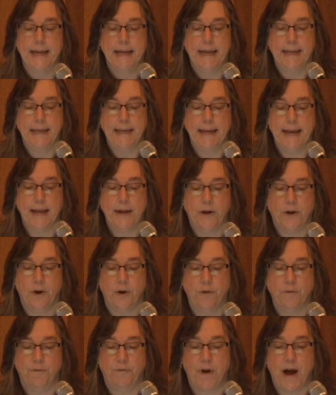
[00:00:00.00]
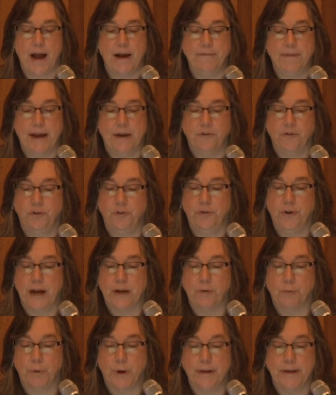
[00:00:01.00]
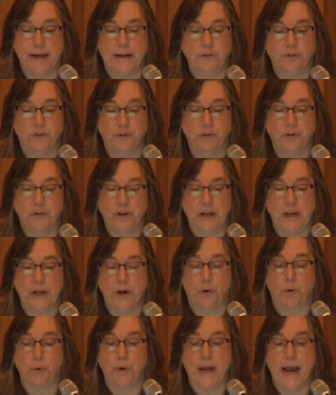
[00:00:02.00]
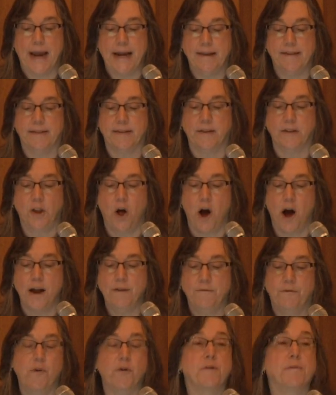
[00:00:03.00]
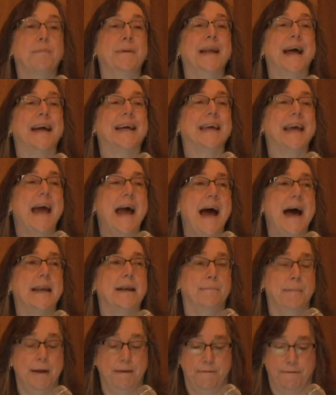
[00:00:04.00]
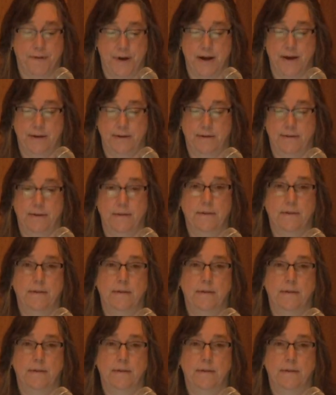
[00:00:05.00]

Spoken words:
Indiana Code 5-2-1-13 creates the Law Enforcement Academy Fund